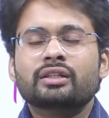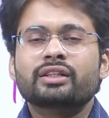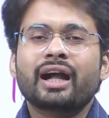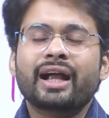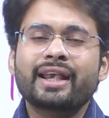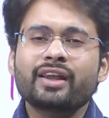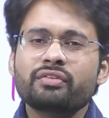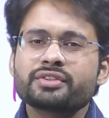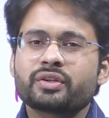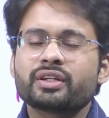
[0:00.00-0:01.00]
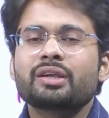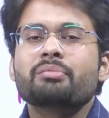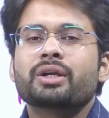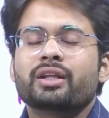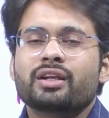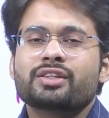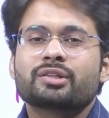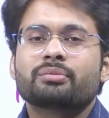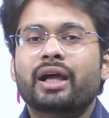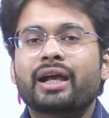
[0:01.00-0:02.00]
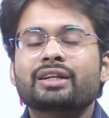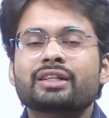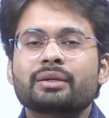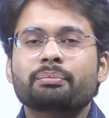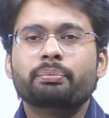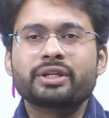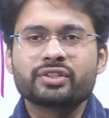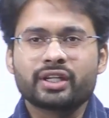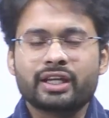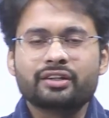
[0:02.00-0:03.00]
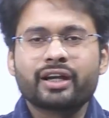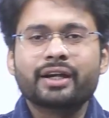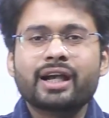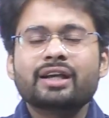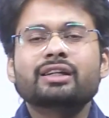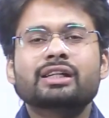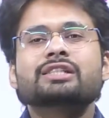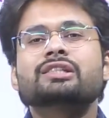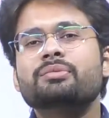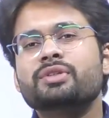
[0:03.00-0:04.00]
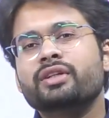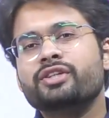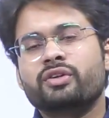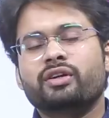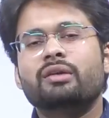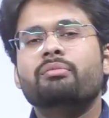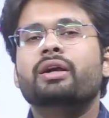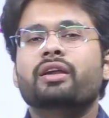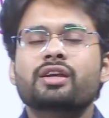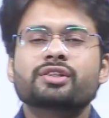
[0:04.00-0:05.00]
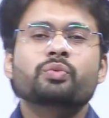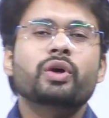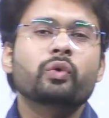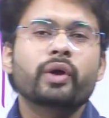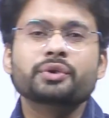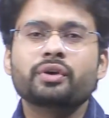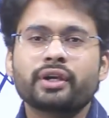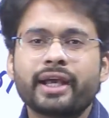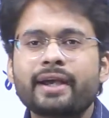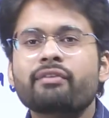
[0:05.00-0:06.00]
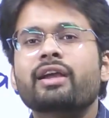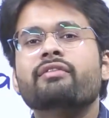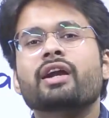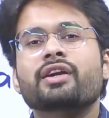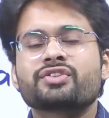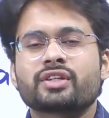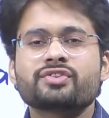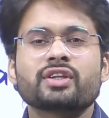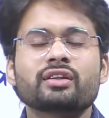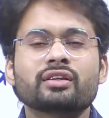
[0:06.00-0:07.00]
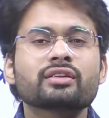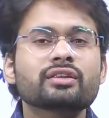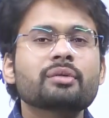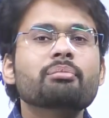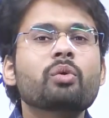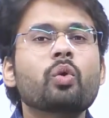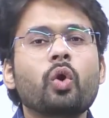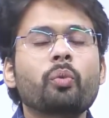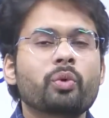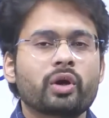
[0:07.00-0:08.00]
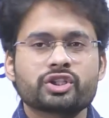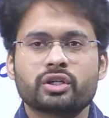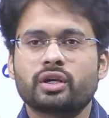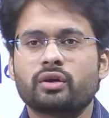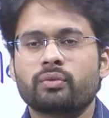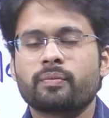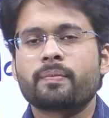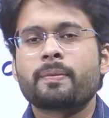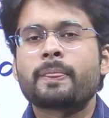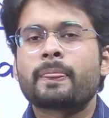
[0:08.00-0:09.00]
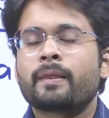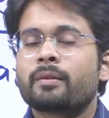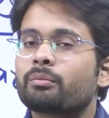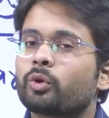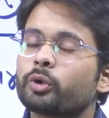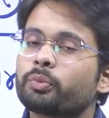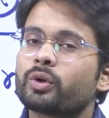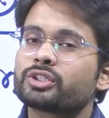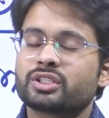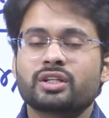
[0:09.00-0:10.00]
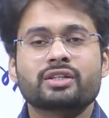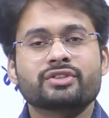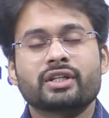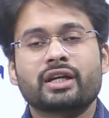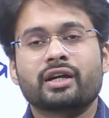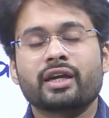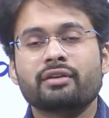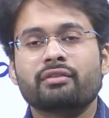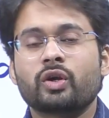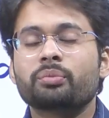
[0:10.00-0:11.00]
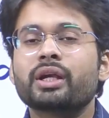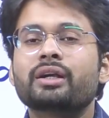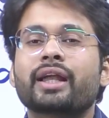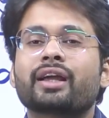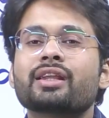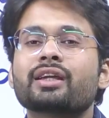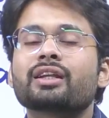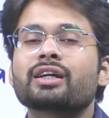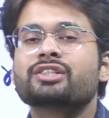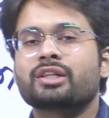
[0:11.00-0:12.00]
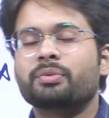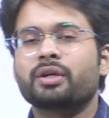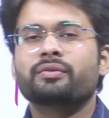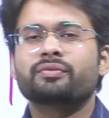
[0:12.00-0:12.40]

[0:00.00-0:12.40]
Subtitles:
The idea of historical materialism and the basic ingredient concepts in the historical materialism we are going to need while we are discussing the mode of production now. Mode of production is again one of the technical concept,